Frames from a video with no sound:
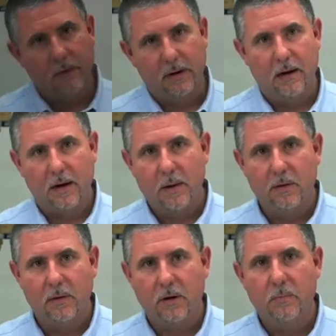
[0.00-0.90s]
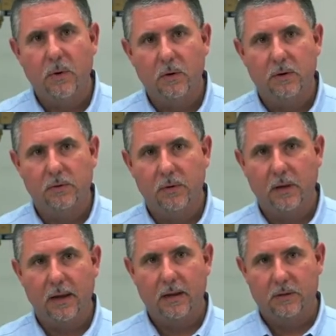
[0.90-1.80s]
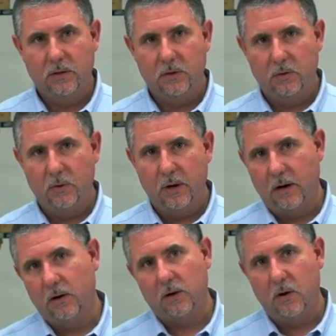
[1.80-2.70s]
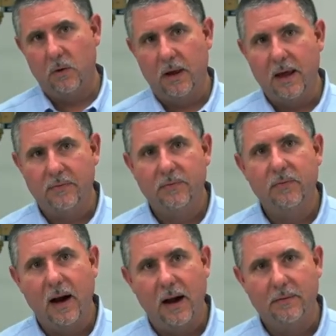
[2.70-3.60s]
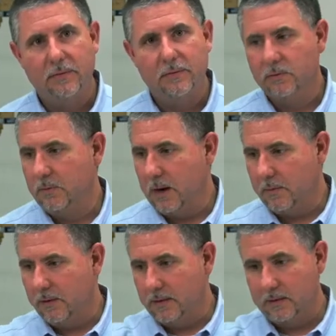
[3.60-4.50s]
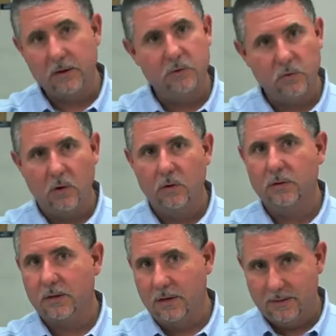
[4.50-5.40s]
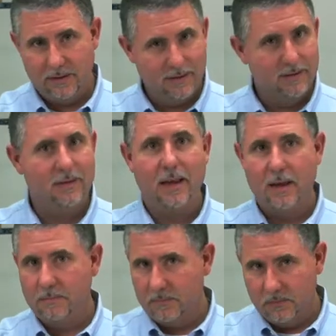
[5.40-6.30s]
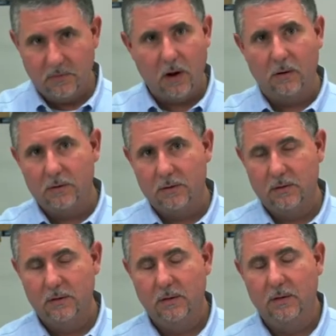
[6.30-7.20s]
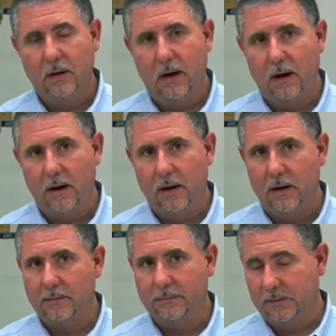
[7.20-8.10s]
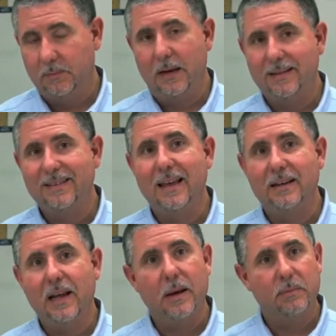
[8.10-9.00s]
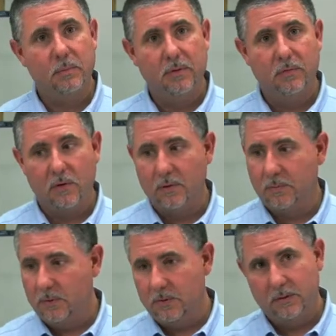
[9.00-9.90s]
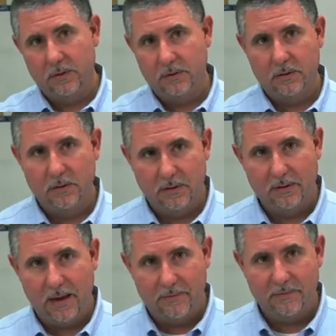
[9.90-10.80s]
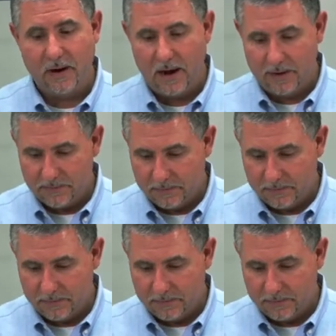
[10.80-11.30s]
I've got a couple of the components related to error code F5. Remember that the control is going to see the same fault as many as 10 times before it produces this F5.